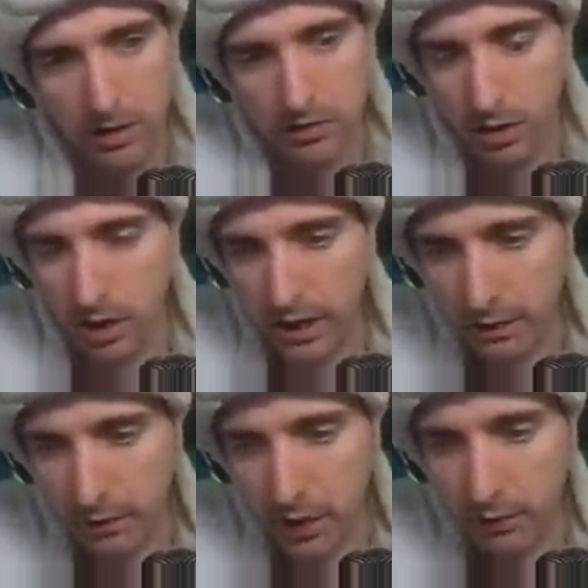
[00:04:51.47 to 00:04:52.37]
So like
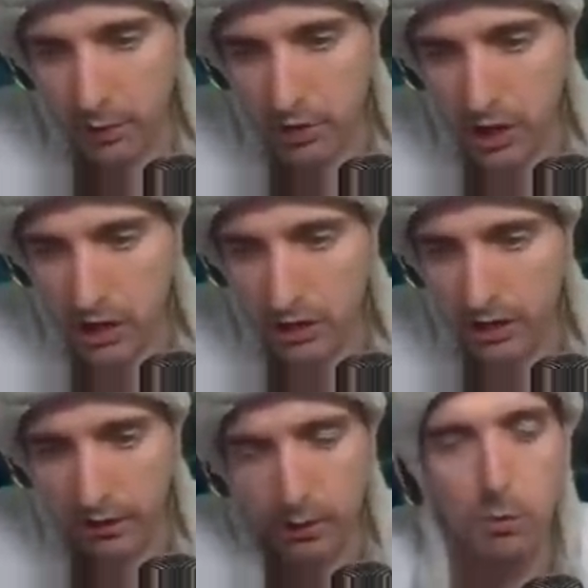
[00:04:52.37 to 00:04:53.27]
if you if you talk
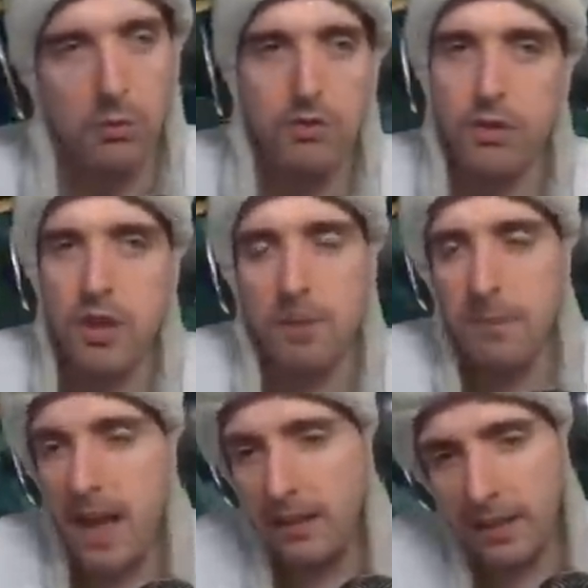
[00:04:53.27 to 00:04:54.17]
if you if you talk
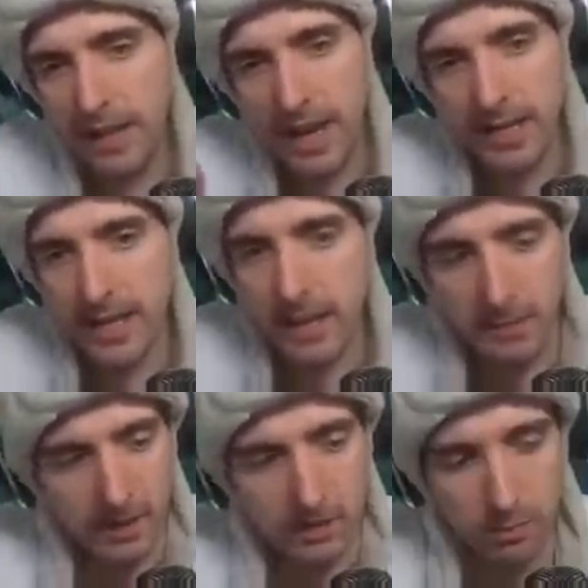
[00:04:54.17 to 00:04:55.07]
badly to any
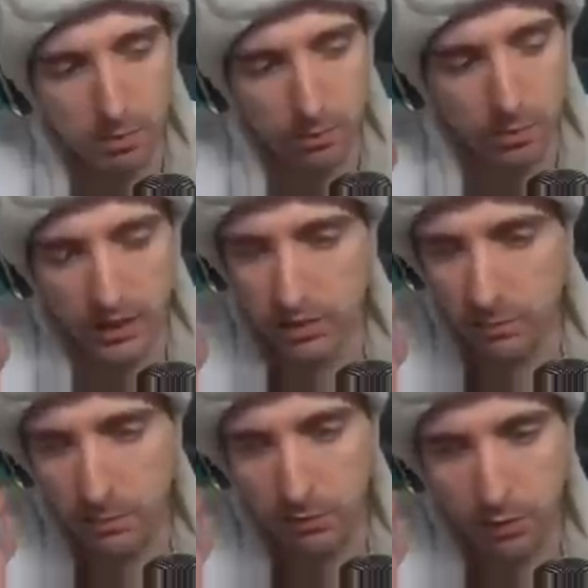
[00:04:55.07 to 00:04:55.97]
enemy, it just persuades
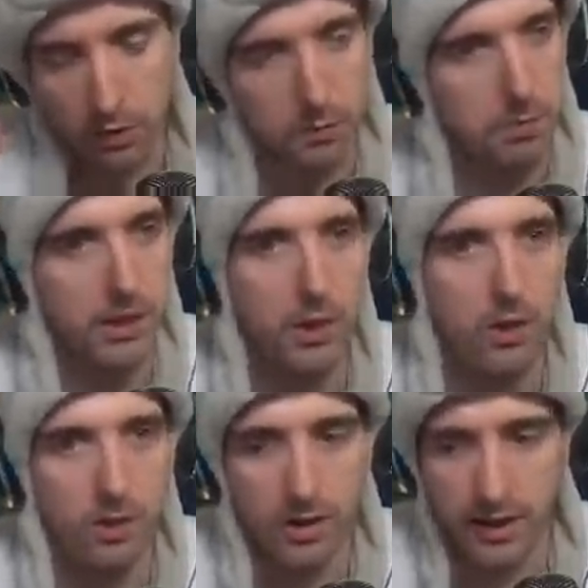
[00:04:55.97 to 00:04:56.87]
them to further play
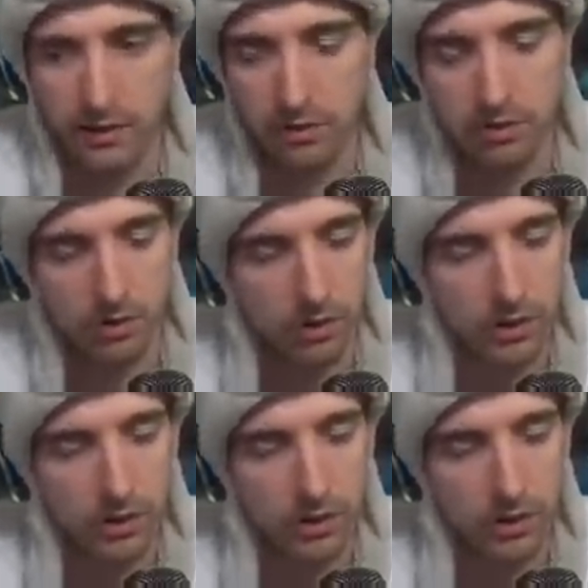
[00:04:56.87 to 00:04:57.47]
harder against you.